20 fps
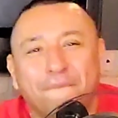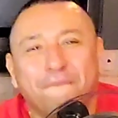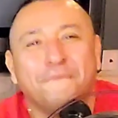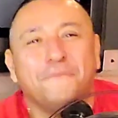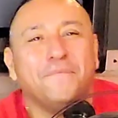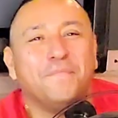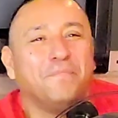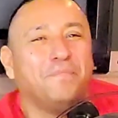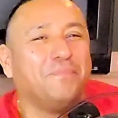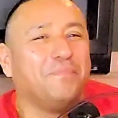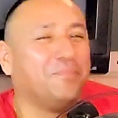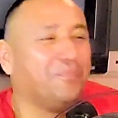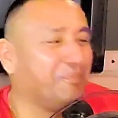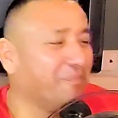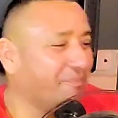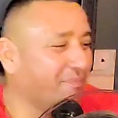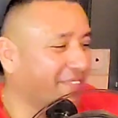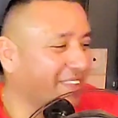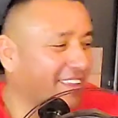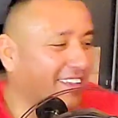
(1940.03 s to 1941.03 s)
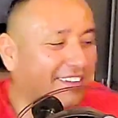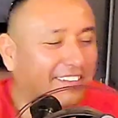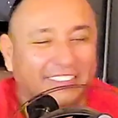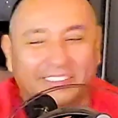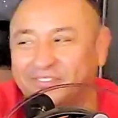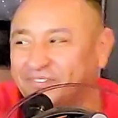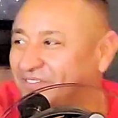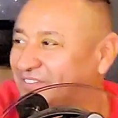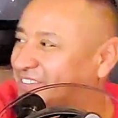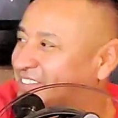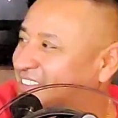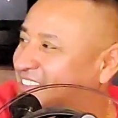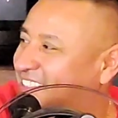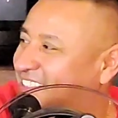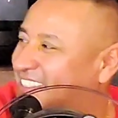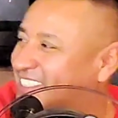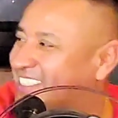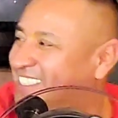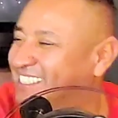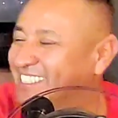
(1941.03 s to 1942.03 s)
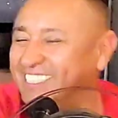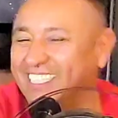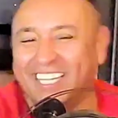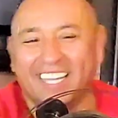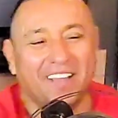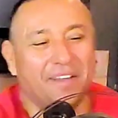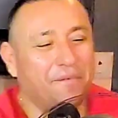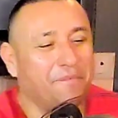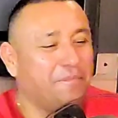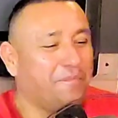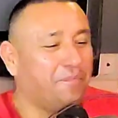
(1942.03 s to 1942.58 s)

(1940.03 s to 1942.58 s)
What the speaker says: R&R for fucking hours, bro, waiting.